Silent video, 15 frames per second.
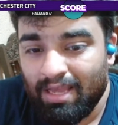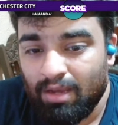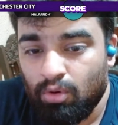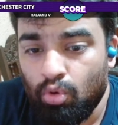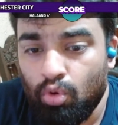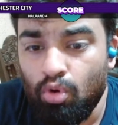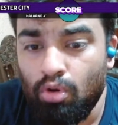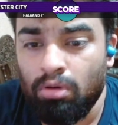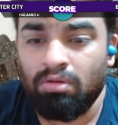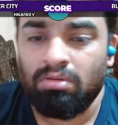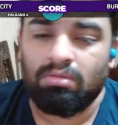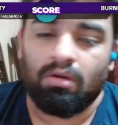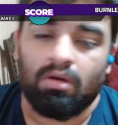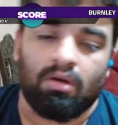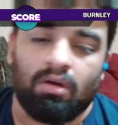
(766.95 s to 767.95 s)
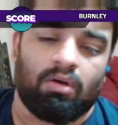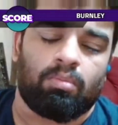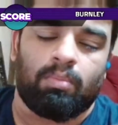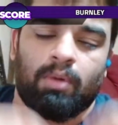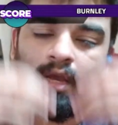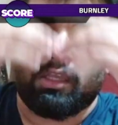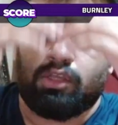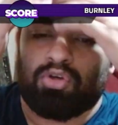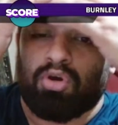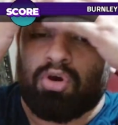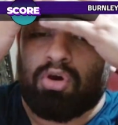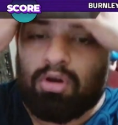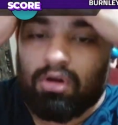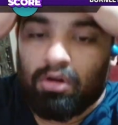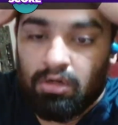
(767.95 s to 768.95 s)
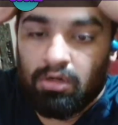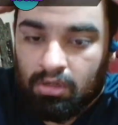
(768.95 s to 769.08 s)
Oh my god.